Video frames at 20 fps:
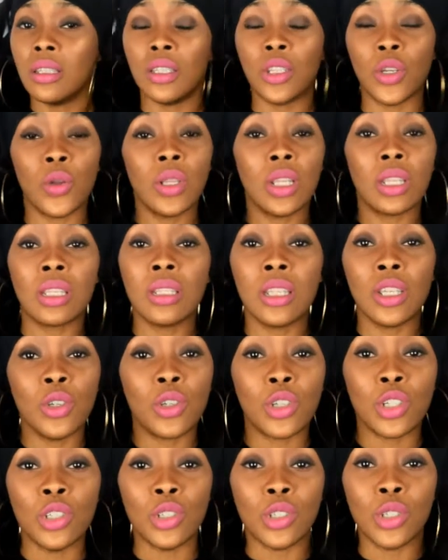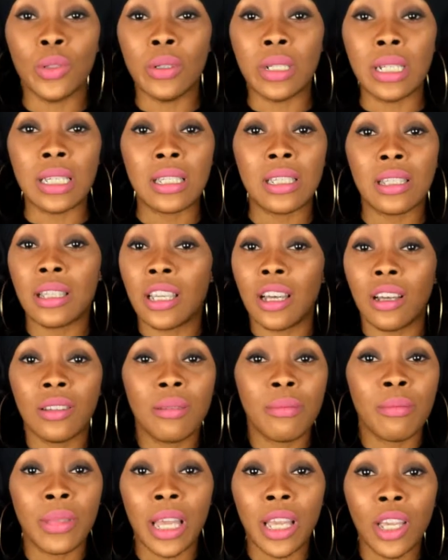The only thing that you can do is
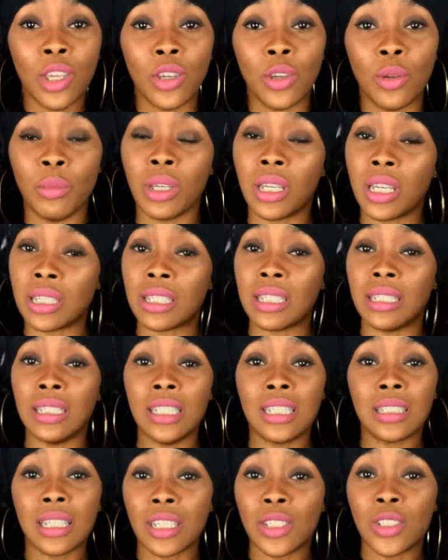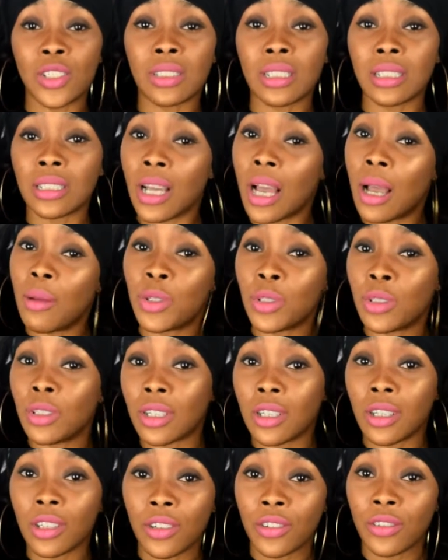tell them thank you, because at least they took the time to
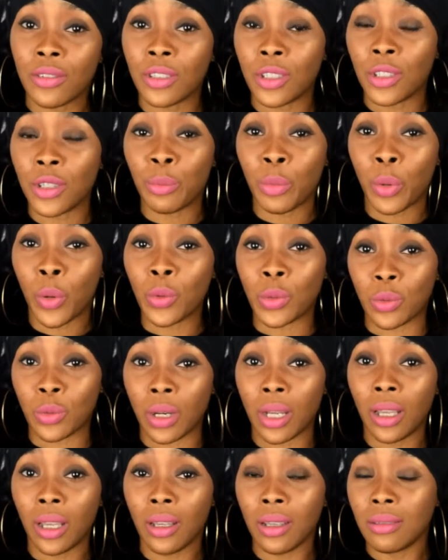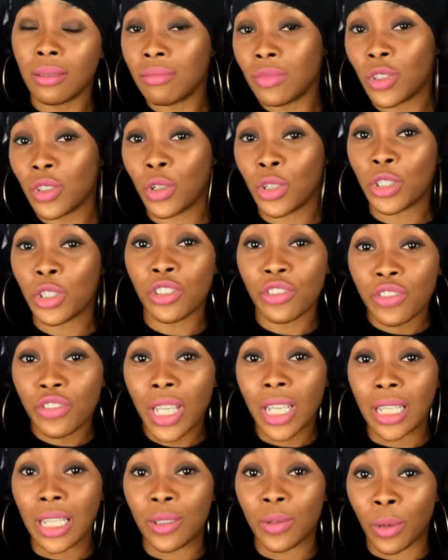look at your post, right? Or your
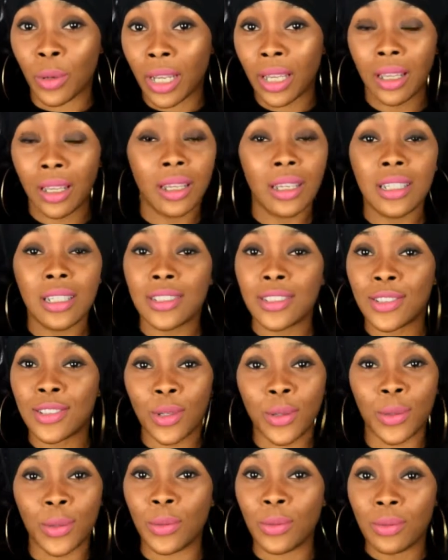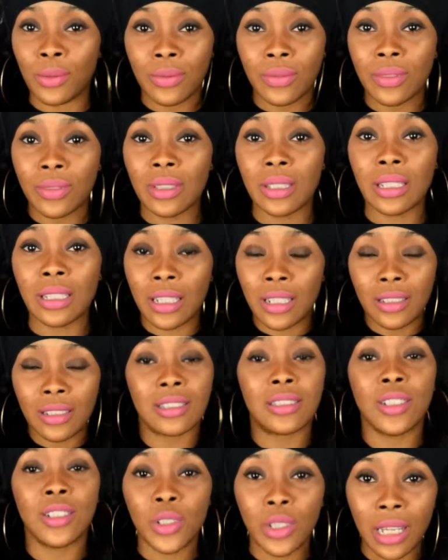feed, right? So
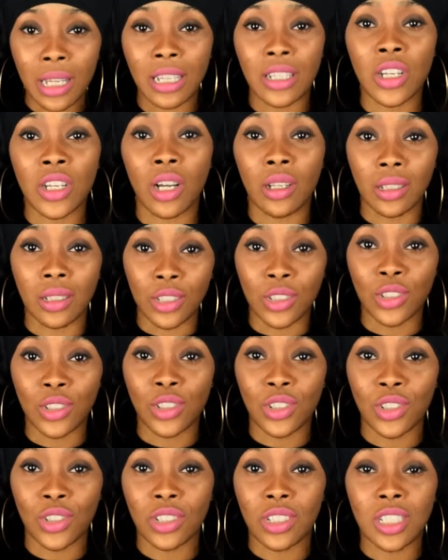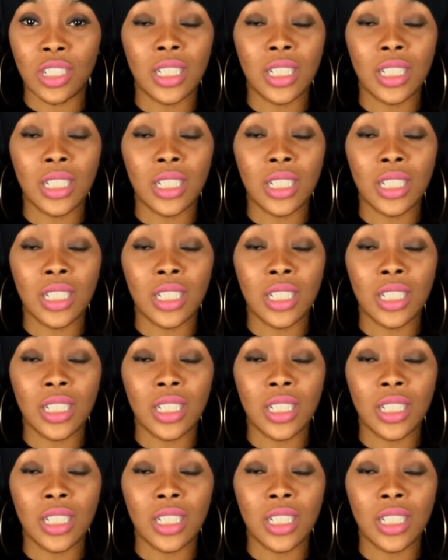still acknowledge.